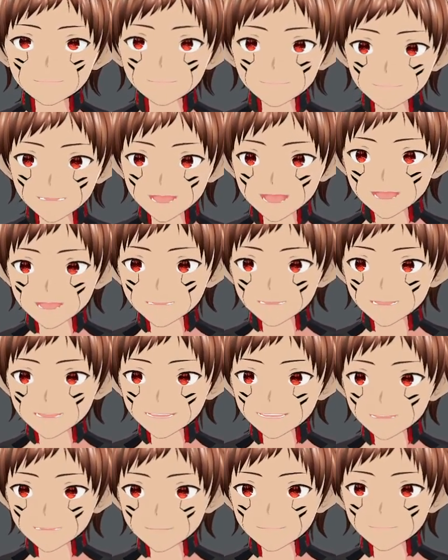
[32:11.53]
Okay.
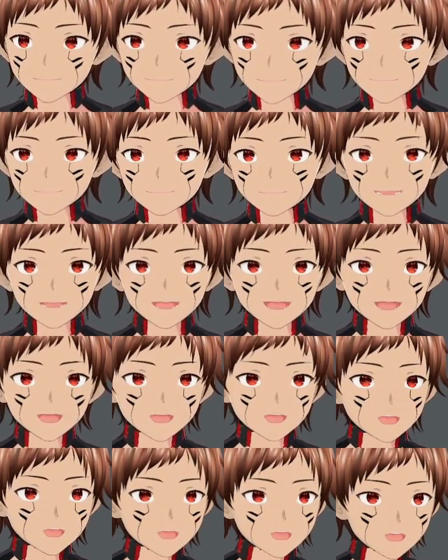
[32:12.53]

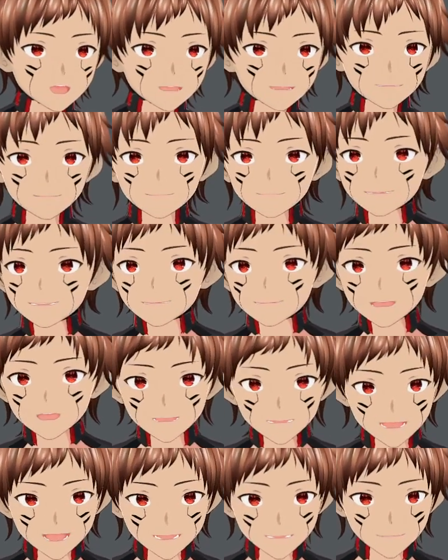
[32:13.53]
Oh, that's all
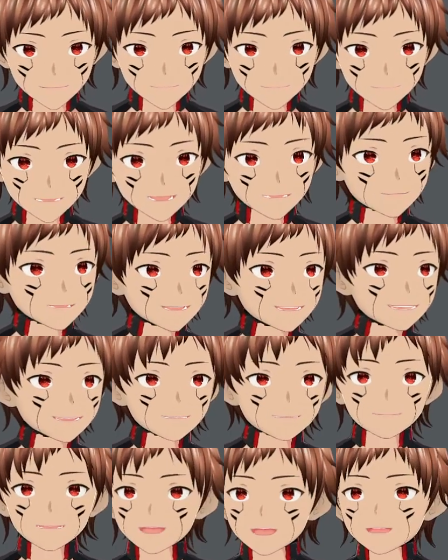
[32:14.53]
the
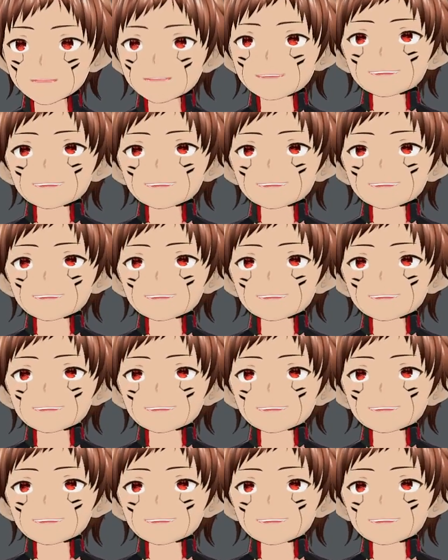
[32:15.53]
comparisons.